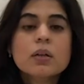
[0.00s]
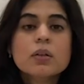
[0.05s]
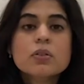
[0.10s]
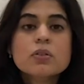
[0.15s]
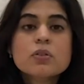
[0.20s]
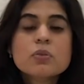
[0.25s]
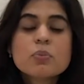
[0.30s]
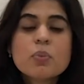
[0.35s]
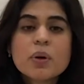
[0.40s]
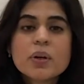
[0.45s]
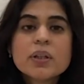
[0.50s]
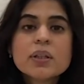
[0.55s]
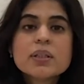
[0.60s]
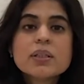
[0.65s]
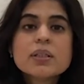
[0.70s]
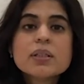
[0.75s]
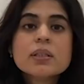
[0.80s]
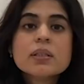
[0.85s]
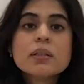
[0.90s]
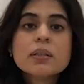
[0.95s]
So what
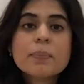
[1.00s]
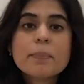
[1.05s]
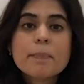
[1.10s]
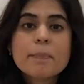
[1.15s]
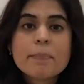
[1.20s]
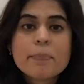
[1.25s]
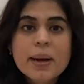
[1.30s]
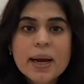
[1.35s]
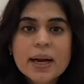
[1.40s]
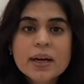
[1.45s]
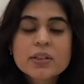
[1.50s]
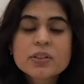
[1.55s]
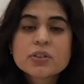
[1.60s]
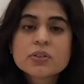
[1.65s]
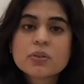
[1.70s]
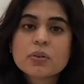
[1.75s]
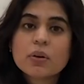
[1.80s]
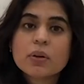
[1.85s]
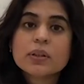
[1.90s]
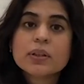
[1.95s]
is the
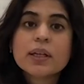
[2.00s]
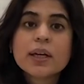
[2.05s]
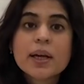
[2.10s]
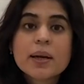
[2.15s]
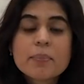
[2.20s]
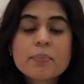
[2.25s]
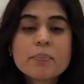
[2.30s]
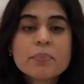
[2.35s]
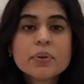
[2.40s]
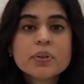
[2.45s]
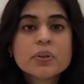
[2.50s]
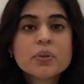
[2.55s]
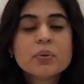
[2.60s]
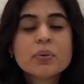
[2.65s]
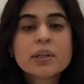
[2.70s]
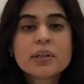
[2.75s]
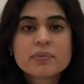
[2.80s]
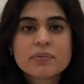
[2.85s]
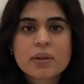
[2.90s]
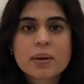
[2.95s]
impact on the embryo
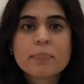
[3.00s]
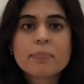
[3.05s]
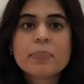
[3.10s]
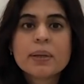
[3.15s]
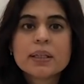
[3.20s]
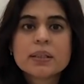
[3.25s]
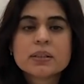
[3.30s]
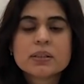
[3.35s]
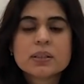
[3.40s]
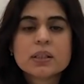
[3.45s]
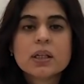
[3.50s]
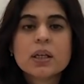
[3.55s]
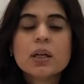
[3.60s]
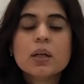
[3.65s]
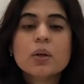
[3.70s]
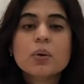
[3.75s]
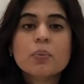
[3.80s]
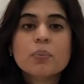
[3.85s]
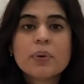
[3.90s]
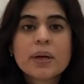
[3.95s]
development
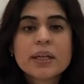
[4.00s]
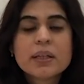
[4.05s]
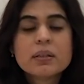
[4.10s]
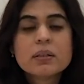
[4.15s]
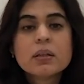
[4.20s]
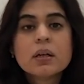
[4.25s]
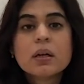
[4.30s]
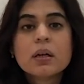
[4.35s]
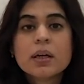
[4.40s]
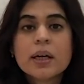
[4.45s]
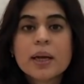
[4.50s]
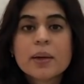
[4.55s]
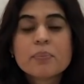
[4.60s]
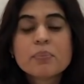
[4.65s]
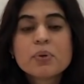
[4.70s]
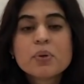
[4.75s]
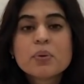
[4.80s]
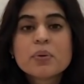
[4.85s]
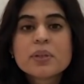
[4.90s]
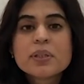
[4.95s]
when
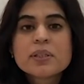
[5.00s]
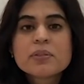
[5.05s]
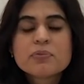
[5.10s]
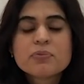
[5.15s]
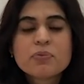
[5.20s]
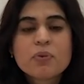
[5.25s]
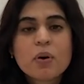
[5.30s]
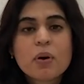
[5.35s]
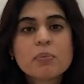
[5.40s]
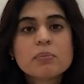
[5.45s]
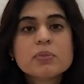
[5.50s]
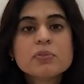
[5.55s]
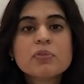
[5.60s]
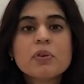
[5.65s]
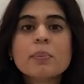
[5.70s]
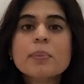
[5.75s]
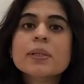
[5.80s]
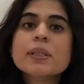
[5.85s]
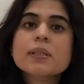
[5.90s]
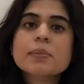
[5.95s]
embryo is formed
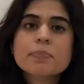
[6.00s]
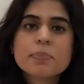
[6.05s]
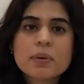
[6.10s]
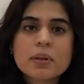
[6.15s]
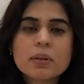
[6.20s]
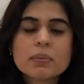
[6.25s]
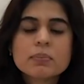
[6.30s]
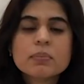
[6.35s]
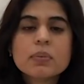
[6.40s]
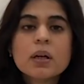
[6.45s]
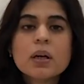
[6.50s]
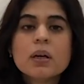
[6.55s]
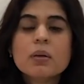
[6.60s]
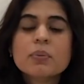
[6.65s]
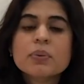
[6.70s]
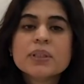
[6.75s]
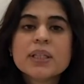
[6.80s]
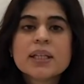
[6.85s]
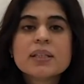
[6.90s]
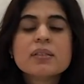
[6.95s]
from a sperm
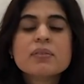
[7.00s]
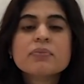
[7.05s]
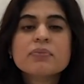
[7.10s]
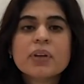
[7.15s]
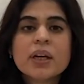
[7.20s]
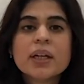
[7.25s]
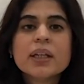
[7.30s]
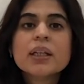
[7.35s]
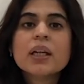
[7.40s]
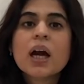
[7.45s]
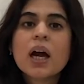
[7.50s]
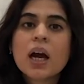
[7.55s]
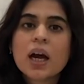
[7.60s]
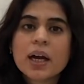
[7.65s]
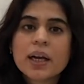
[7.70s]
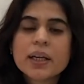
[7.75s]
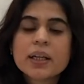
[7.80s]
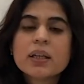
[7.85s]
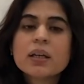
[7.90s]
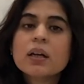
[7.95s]
which has a very
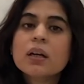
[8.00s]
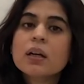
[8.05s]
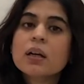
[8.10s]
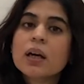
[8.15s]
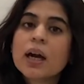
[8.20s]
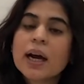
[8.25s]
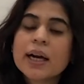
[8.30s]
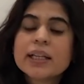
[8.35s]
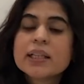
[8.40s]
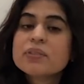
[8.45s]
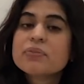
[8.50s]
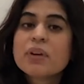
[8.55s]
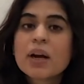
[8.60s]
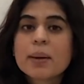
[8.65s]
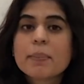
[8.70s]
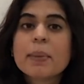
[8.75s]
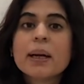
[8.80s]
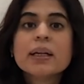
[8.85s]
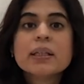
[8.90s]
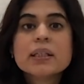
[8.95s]
highly
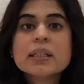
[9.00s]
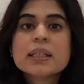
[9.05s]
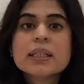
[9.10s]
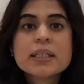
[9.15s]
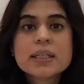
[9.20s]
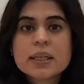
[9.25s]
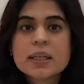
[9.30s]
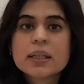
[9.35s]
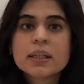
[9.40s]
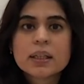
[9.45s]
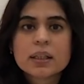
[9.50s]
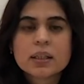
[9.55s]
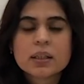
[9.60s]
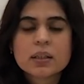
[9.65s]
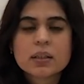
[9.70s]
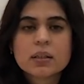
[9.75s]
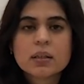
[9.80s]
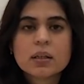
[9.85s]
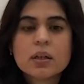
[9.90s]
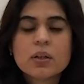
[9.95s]
fragmented DNA?
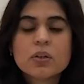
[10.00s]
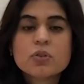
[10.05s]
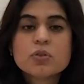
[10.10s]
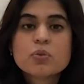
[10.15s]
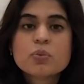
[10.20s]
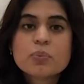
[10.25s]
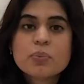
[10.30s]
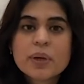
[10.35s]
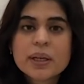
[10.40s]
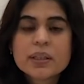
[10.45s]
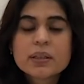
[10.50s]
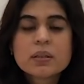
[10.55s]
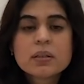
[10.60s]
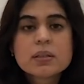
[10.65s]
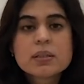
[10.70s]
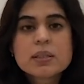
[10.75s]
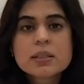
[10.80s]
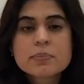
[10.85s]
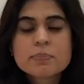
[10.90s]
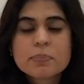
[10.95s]
So when
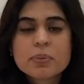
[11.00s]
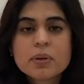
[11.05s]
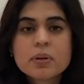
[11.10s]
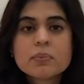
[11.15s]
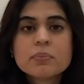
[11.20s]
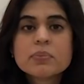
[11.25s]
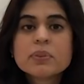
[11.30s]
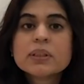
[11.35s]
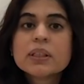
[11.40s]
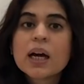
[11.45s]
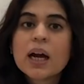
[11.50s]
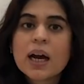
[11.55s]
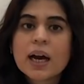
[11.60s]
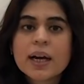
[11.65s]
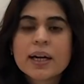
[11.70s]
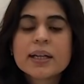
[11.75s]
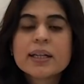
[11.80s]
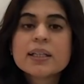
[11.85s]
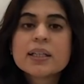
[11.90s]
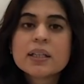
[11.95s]
a sperm with
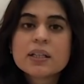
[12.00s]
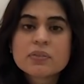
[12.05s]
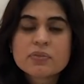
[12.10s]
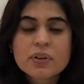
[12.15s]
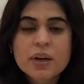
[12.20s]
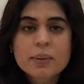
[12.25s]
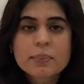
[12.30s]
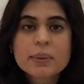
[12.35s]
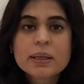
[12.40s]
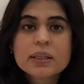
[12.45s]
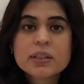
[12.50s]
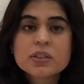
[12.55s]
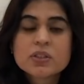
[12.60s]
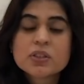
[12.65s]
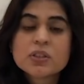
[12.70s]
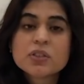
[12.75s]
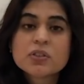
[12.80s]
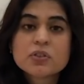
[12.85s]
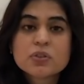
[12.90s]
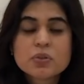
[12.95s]
high DNA
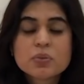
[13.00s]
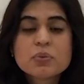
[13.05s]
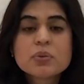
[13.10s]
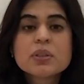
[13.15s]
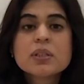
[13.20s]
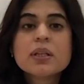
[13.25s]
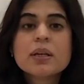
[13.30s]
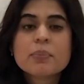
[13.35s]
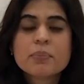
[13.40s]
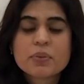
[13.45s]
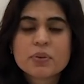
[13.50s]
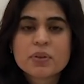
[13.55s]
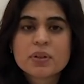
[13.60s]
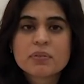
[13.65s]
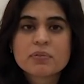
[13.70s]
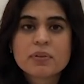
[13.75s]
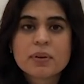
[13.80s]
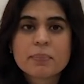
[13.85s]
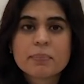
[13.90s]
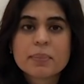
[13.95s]
fragmentation is used in embryo
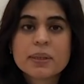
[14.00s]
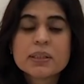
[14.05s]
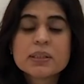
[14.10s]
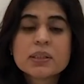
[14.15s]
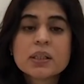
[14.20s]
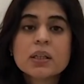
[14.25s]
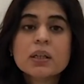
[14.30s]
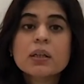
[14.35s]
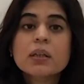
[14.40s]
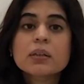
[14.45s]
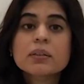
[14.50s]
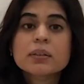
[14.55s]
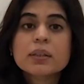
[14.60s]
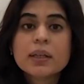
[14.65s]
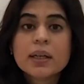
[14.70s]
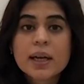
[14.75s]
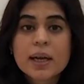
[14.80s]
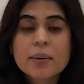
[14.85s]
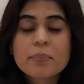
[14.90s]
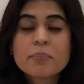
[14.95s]
development,
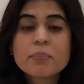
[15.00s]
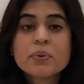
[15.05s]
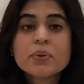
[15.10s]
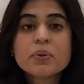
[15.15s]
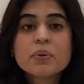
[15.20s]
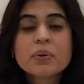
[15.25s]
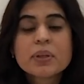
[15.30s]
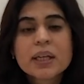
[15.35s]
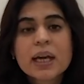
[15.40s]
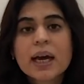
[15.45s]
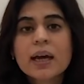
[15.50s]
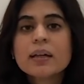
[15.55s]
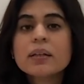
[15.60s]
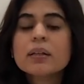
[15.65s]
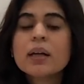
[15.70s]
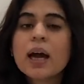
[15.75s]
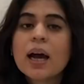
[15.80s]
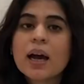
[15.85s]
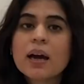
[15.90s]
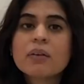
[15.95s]
the embryo
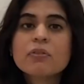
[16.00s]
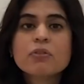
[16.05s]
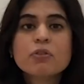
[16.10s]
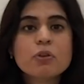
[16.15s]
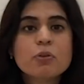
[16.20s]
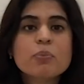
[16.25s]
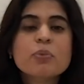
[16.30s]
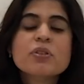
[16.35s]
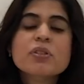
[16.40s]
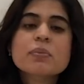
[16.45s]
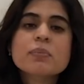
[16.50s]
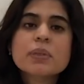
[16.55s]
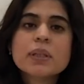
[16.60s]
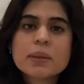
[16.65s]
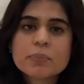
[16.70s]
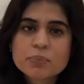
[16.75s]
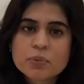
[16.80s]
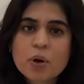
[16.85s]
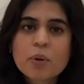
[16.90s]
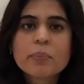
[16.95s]
can have chromosomal
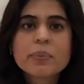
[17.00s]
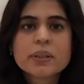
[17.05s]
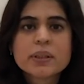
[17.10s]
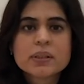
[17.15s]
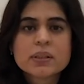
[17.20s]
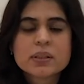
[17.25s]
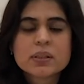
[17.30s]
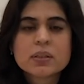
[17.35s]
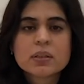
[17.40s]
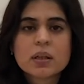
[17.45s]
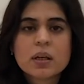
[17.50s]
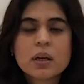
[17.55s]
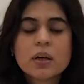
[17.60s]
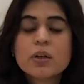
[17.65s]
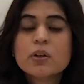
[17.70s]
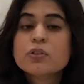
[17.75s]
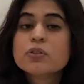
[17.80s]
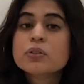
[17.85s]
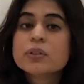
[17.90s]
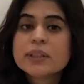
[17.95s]
abnormality.
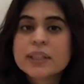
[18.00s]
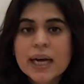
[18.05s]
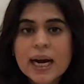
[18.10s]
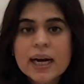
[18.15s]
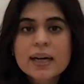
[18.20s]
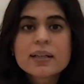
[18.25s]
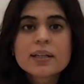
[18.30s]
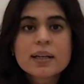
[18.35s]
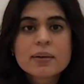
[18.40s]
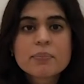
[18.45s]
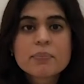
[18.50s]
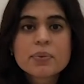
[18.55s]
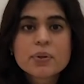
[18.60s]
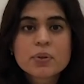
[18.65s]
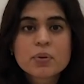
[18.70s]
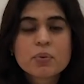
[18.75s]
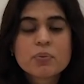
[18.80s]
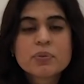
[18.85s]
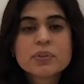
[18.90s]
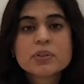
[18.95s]
So that
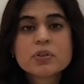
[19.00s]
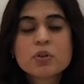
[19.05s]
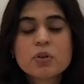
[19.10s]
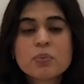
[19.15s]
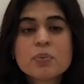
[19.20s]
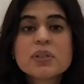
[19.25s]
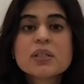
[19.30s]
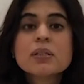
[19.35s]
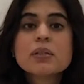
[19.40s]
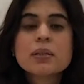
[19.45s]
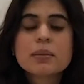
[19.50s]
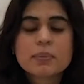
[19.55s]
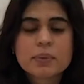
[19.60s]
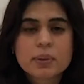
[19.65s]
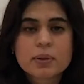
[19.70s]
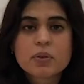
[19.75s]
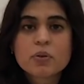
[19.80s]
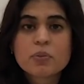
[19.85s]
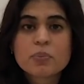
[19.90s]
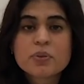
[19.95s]
embryo with
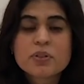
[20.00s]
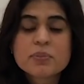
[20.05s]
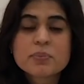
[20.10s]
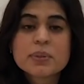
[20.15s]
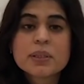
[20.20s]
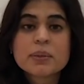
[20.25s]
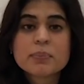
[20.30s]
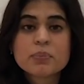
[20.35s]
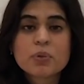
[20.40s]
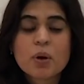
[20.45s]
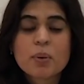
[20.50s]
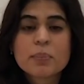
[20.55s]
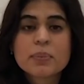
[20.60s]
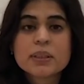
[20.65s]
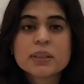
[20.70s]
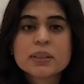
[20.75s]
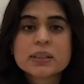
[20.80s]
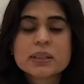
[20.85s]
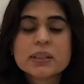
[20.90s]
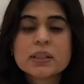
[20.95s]
chromosomal
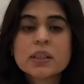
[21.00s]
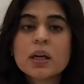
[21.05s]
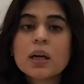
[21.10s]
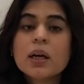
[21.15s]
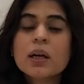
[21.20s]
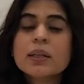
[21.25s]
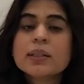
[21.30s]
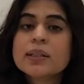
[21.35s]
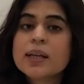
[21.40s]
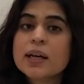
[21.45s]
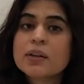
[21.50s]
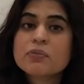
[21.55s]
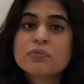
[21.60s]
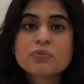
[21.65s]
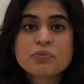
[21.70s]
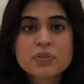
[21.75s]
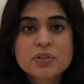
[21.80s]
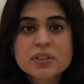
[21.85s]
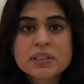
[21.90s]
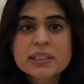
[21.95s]
abnormality
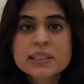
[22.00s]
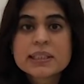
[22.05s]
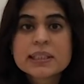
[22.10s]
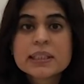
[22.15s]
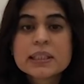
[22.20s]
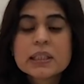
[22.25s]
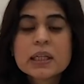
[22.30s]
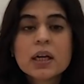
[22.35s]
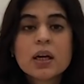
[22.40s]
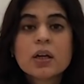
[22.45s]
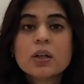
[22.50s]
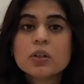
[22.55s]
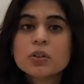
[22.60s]
can firstly